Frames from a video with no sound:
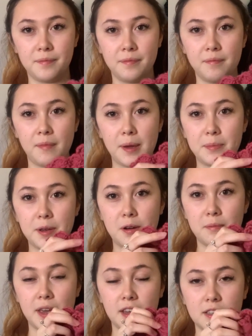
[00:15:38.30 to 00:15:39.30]
Maybe I'll
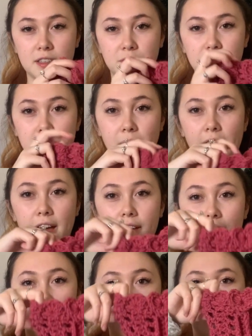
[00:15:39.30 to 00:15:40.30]
make a different pair
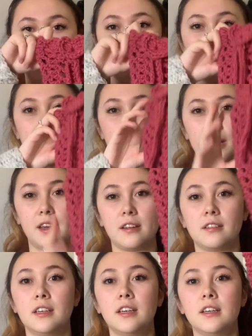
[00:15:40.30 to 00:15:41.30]
that go all the way
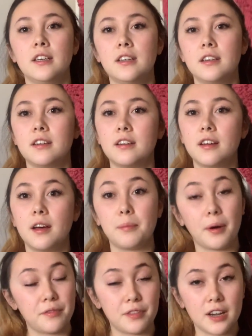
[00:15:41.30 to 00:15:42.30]

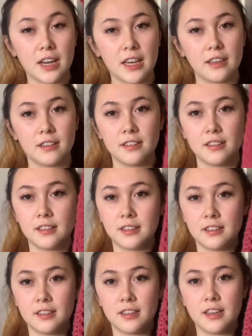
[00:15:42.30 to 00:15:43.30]
above the knee,
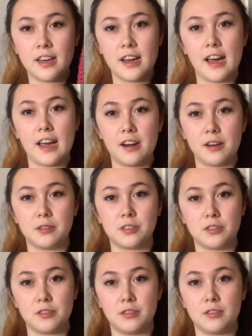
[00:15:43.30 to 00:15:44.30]
and I'll
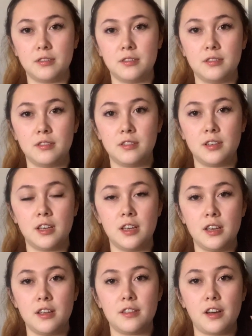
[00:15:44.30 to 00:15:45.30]
do
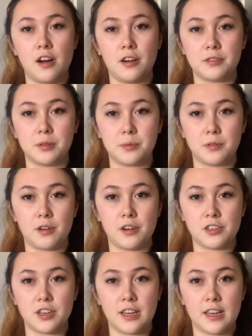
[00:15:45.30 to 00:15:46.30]
the half double
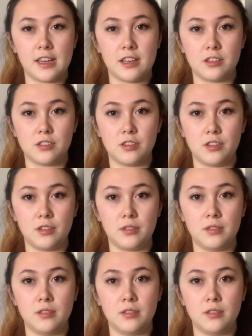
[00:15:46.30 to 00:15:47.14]
crochet here too.